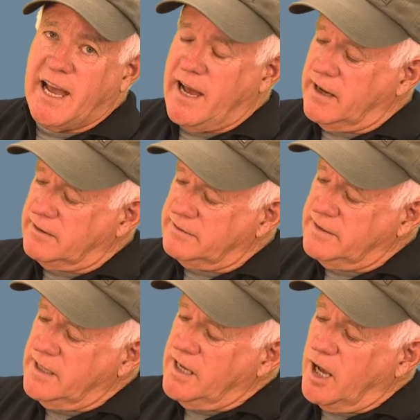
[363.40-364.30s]
have
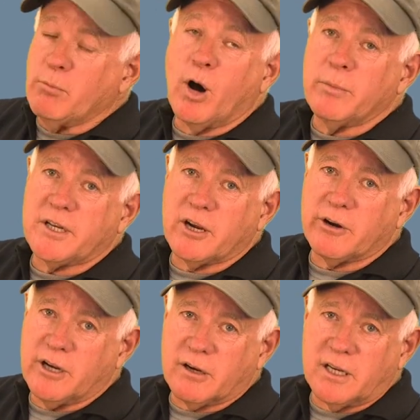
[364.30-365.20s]
a
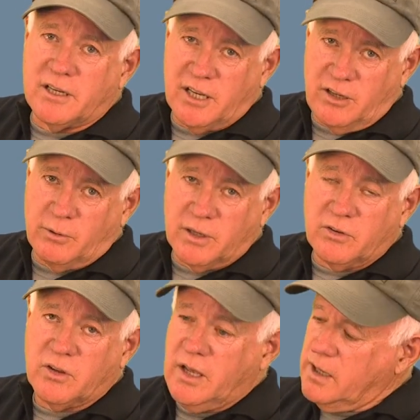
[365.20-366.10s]
momentary or
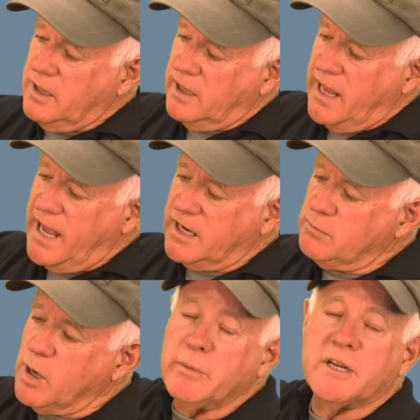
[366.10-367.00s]
continuous and a
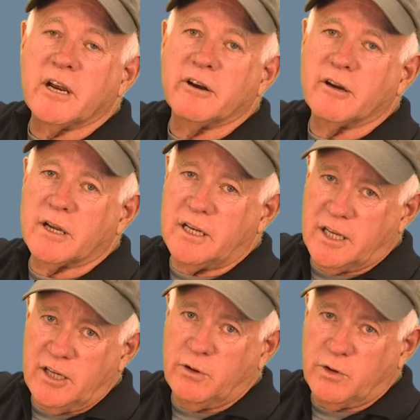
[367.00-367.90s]
momentary or
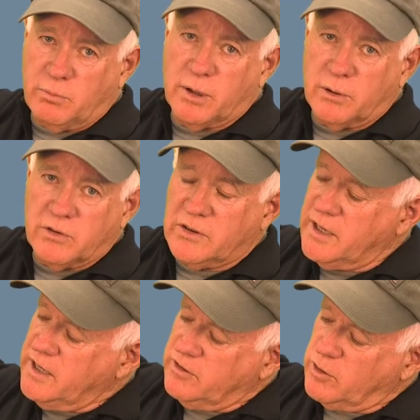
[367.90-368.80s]
continuous boost.
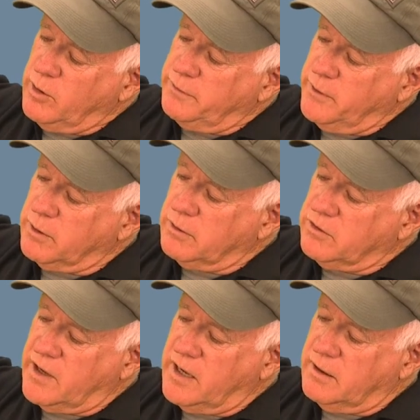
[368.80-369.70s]
So if you're,
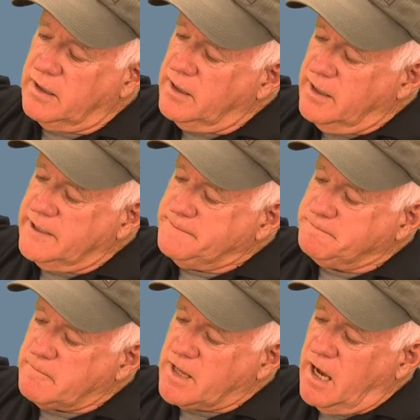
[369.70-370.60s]
say,
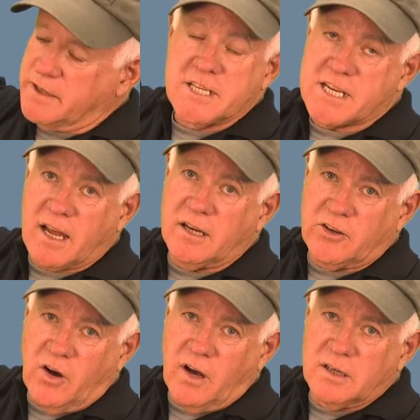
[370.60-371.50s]
on the second
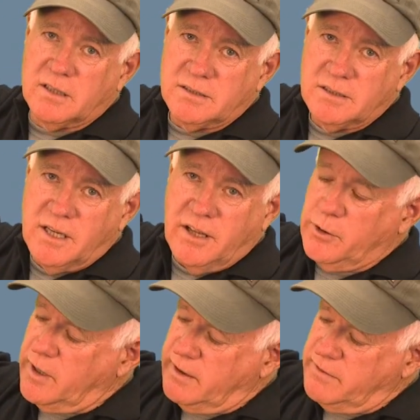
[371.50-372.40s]
dog,
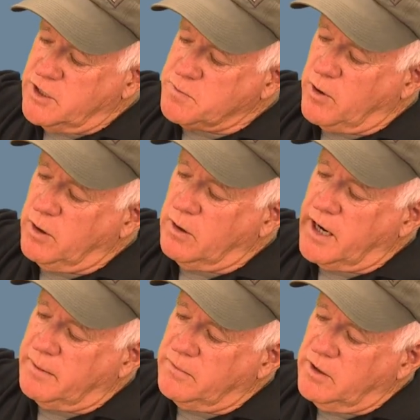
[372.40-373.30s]
you have this
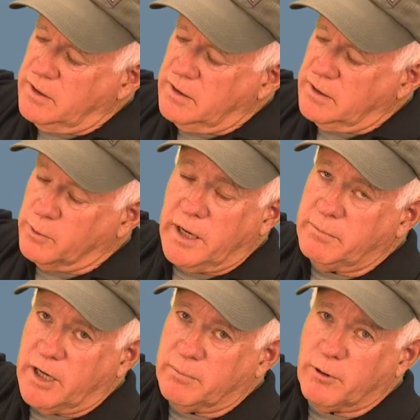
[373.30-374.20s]
programmed, the red
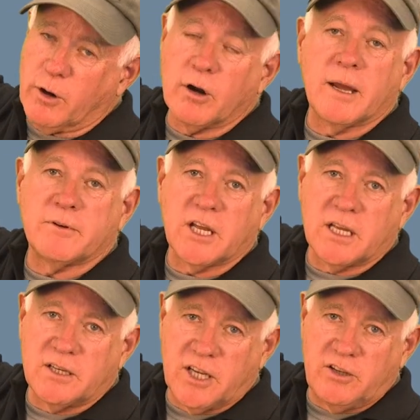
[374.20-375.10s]
button programmed to
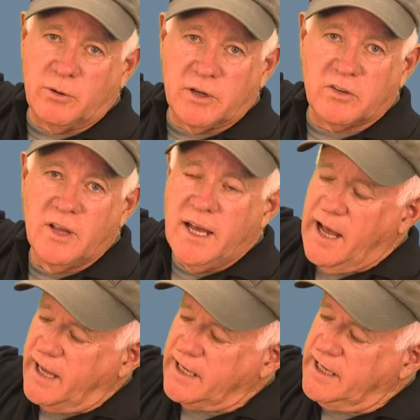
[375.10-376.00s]
continuous.
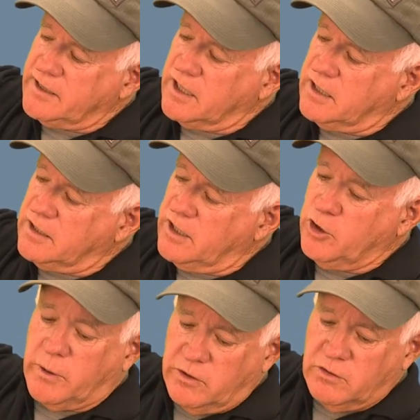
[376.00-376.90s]
I can hit the
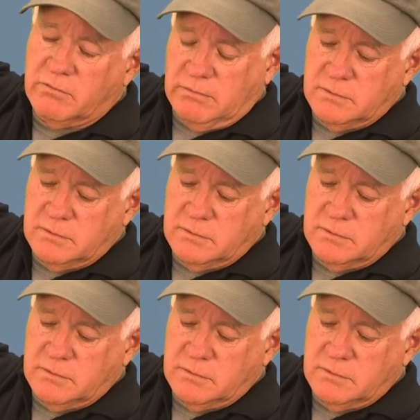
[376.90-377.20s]
continuous